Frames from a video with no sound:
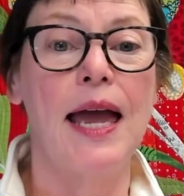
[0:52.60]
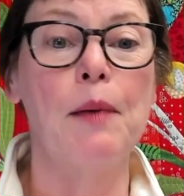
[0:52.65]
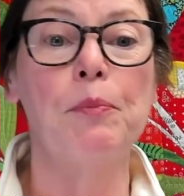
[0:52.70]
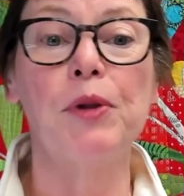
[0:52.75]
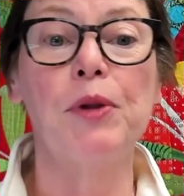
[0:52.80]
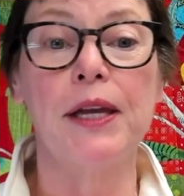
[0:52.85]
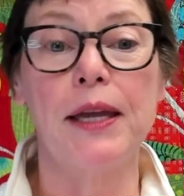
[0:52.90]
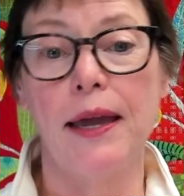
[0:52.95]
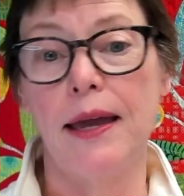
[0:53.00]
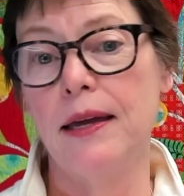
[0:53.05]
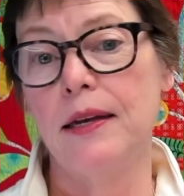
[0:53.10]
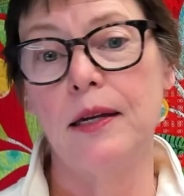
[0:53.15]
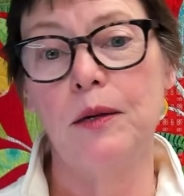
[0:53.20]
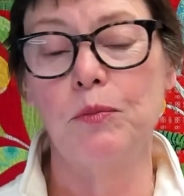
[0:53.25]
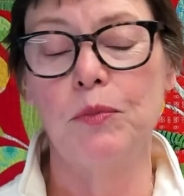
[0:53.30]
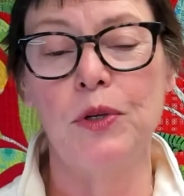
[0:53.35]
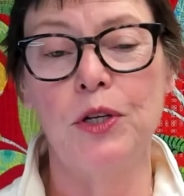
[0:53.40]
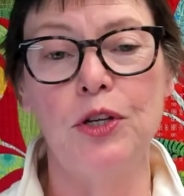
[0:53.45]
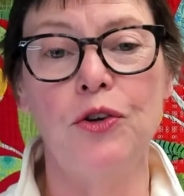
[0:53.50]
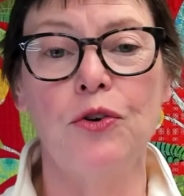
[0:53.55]
applique it,
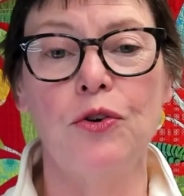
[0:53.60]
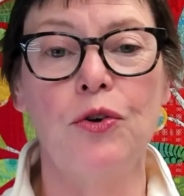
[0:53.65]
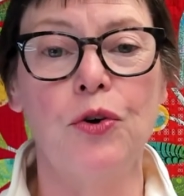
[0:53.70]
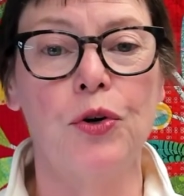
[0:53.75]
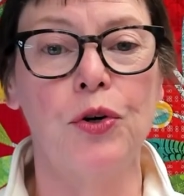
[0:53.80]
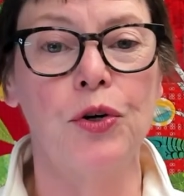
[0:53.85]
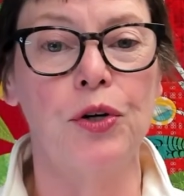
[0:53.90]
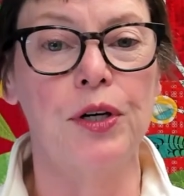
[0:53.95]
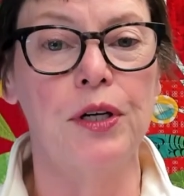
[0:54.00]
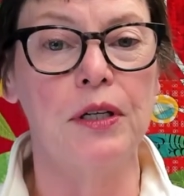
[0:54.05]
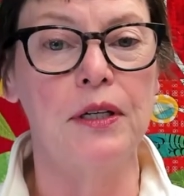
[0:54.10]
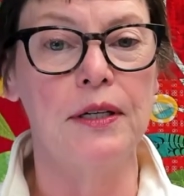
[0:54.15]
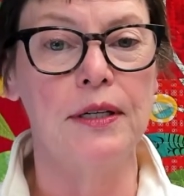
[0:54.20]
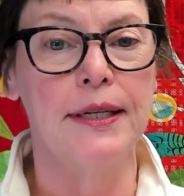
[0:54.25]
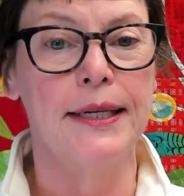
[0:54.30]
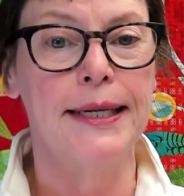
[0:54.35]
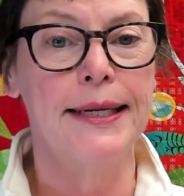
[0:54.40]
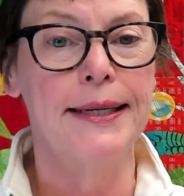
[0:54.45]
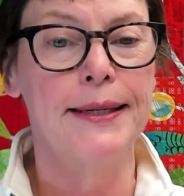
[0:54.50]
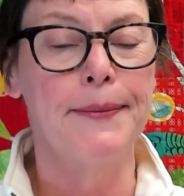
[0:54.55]
but you could
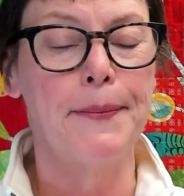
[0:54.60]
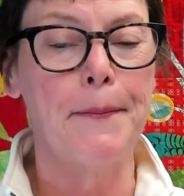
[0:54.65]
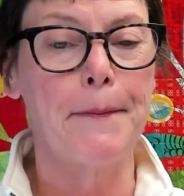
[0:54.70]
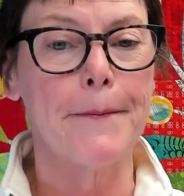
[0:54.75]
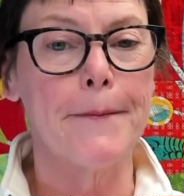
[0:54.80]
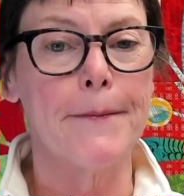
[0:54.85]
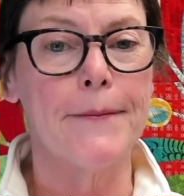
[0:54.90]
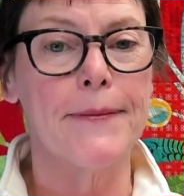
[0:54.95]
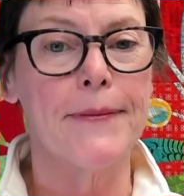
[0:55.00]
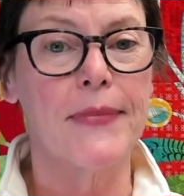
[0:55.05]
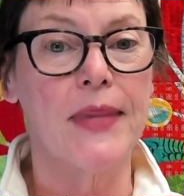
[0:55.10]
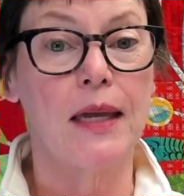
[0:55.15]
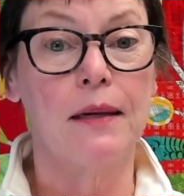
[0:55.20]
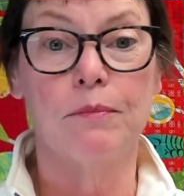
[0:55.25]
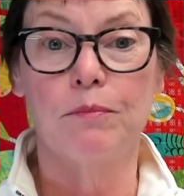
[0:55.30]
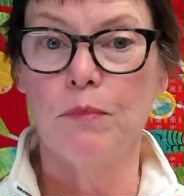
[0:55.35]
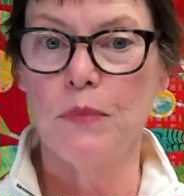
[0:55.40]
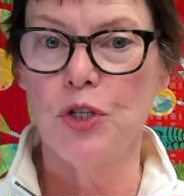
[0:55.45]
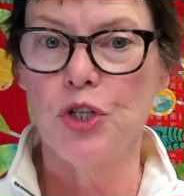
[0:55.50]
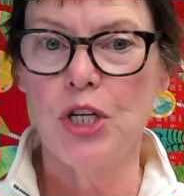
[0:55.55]

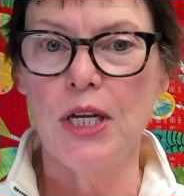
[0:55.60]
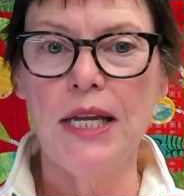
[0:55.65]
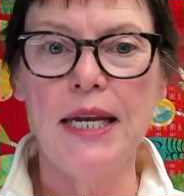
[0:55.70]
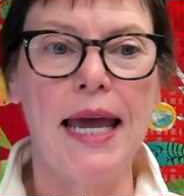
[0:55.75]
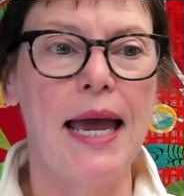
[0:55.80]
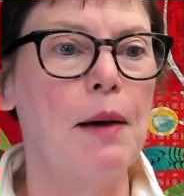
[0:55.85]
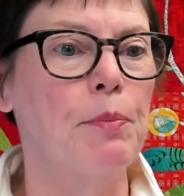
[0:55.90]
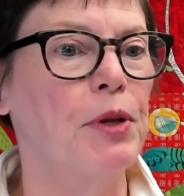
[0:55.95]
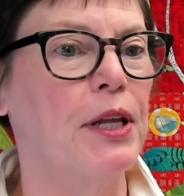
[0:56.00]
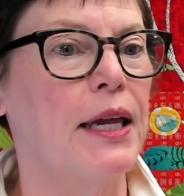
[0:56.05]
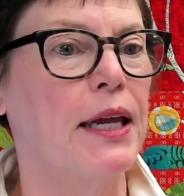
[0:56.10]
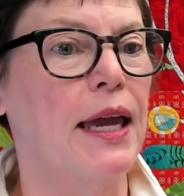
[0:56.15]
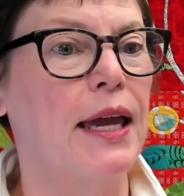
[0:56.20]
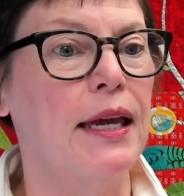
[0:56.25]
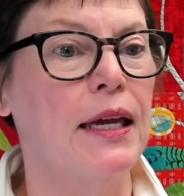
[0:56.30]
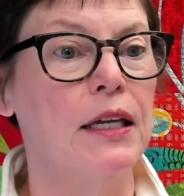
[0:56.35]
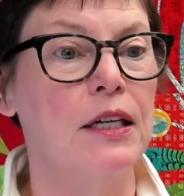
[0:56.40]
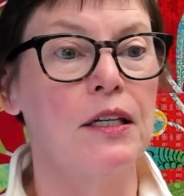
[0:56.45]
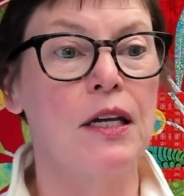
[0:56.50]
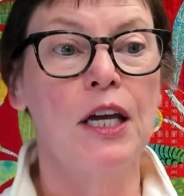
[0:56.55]
machine applique
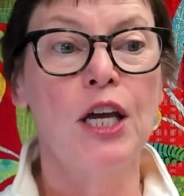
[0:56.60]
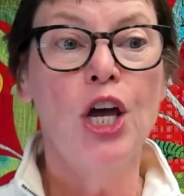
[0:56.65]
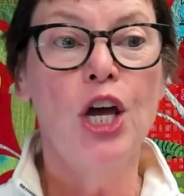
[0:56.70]
it.